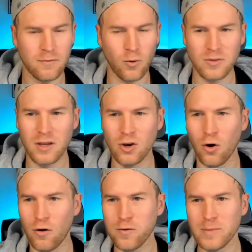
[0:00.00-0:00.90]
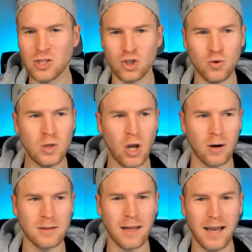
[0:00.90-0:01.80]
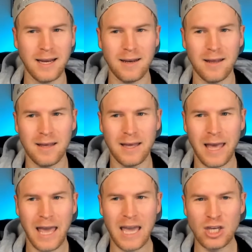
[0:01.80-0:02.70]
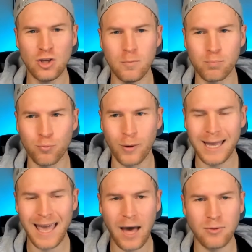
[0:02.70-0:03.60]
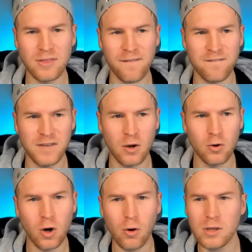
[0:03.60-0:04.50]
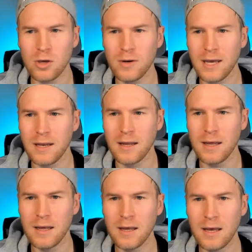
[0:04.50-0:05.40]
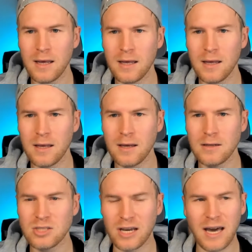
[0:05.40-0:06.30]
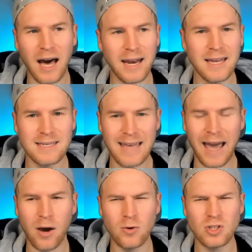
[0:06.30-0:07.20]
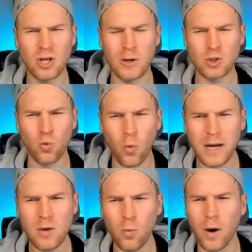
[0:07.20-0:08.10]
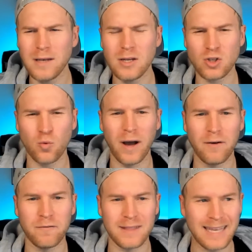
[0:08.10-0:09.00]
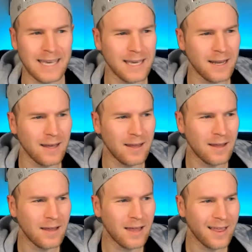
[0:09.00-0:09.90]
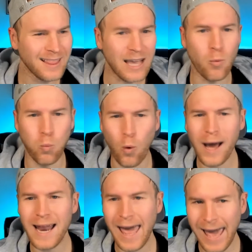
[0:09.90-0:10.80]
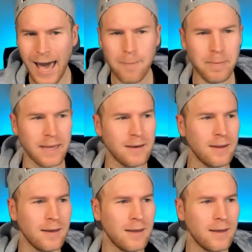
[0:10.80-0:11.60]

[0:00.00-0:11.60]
4th and goal from the 2-yard line, and you bring out the field goal unit to cut it down to a 21-12 lead? Like, what happened